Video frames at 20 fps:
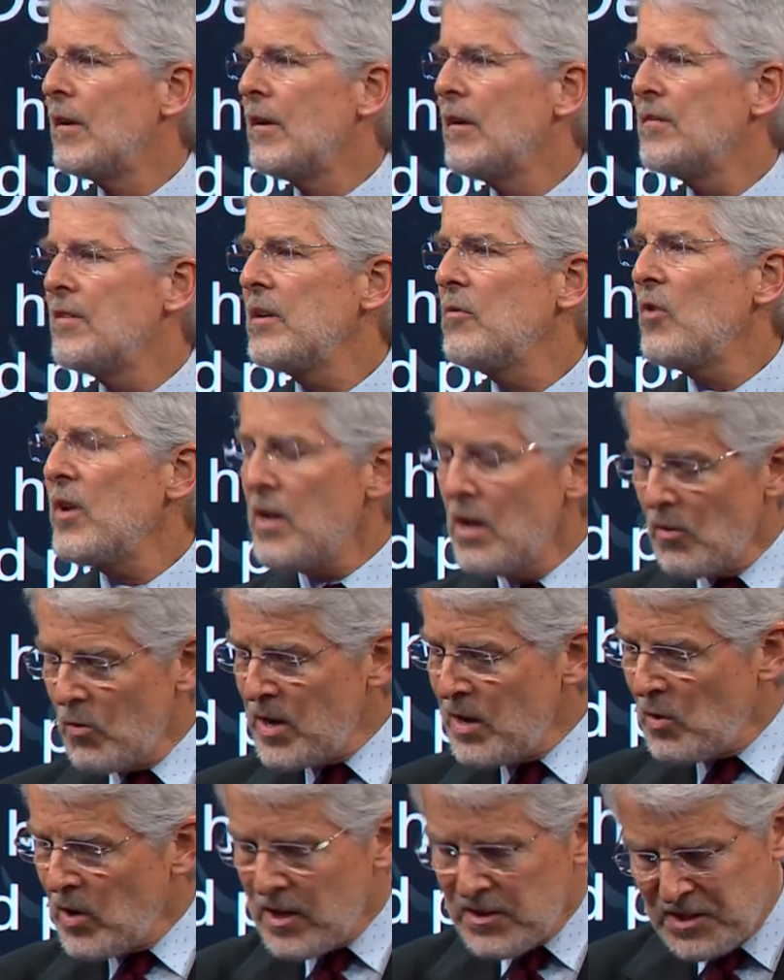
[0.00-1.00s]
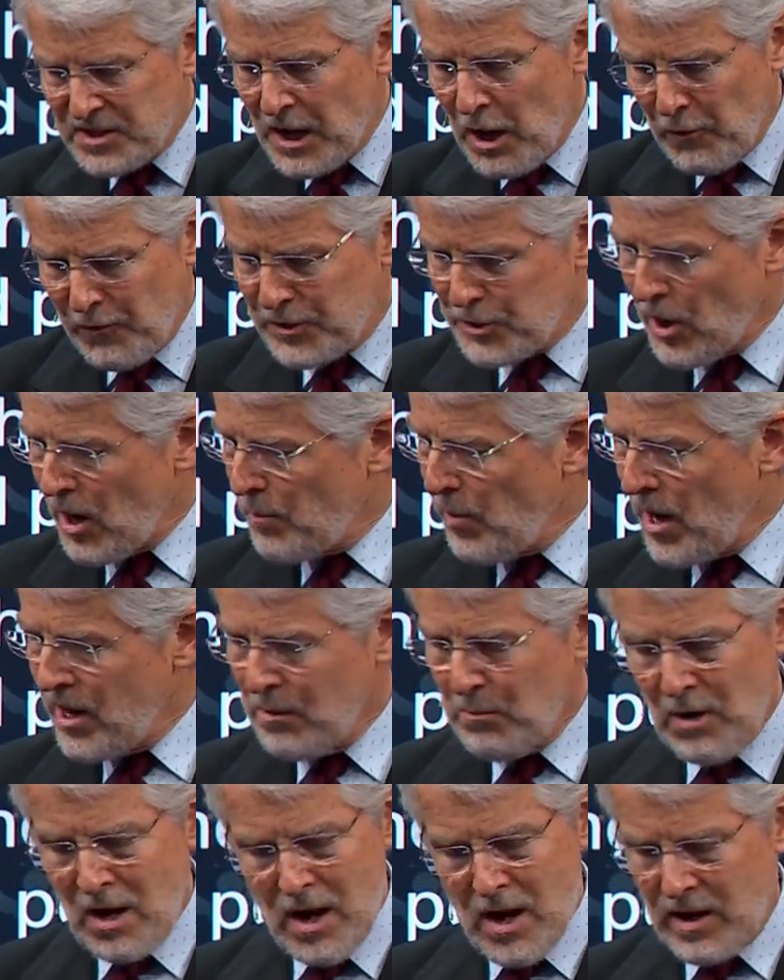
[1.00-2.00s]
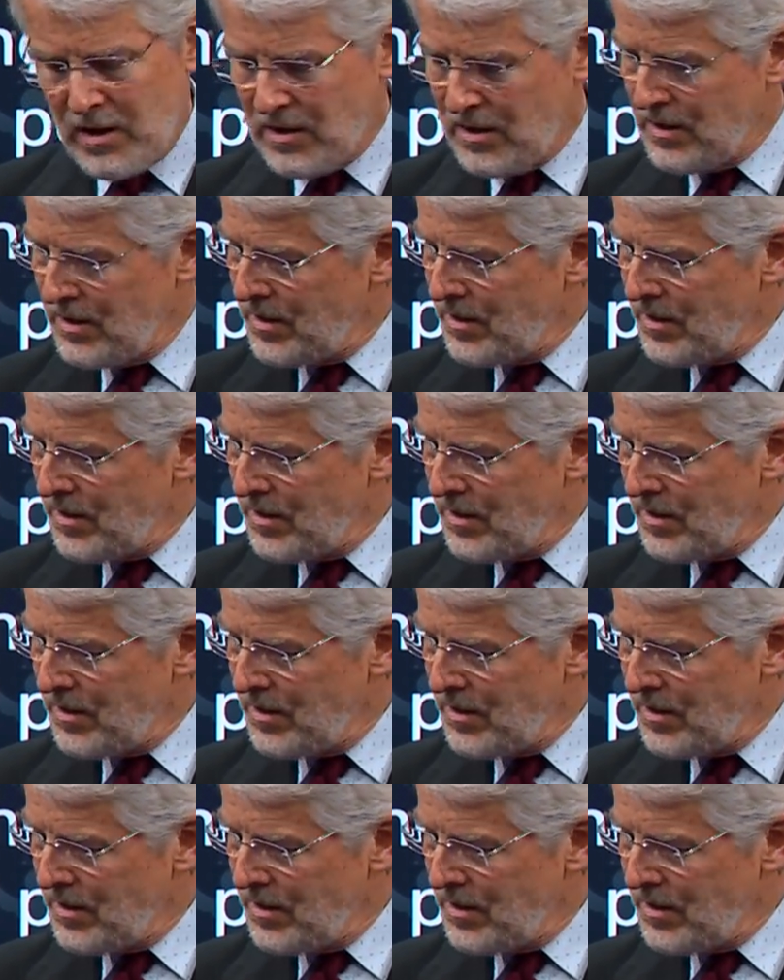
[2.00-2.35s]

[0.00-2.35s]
You see, we self is our bottom line.